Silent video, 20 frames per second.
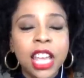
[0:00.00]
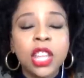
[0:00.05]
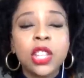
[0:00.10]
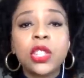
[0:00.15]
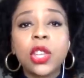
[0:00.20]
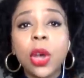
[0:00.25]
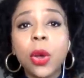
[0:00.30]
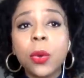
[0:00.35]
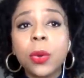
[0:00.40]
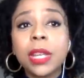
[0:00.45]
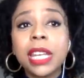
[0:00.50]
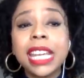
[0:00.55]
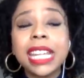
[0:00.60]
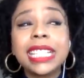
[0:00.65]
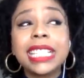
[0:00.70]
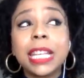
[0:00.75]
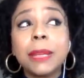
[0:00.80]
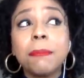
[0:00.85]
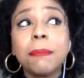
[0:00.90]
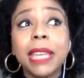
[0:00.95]
So
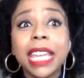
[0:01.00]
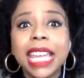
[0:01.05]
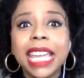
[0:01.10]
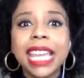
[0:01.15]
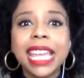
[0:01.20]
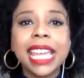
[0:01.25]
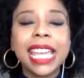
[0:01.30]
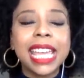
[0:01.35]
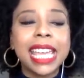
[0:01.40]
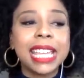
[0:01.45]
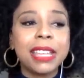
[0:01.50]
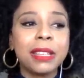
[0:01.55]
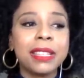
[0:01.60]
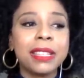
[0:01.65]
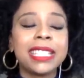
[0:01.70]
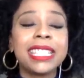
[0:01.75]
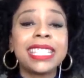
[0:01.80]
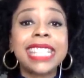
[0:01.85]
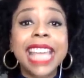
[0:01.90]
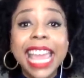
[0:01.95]
to me,
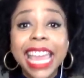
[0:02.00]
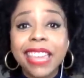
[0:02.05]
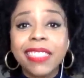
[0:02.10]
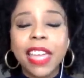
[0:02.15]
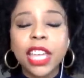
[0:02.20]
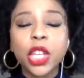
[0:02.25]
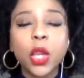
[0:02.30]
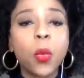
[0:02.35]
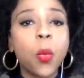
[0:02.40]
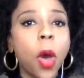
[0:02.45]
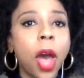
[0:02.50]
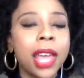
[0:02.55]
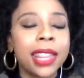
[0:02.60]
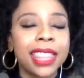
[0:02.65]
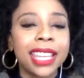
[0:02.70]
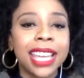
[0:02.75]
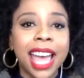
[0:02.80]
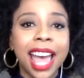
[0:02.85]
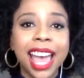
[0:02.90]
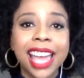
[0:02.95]
saying that you want
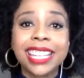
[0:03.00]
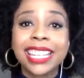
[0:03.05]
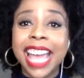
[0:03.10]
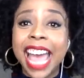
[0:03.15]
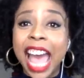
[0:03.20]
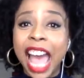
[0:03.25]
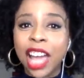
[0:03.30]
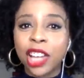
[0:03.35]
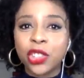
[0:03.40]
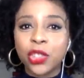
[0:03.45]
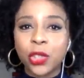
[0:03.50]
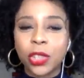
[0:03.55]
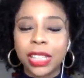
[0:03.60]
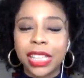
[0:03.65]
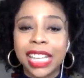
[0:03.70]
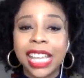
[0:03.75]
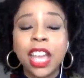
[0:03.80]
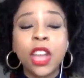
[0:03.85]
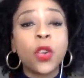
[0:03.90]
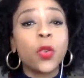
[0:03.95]
the guy to
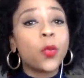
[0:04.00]
actually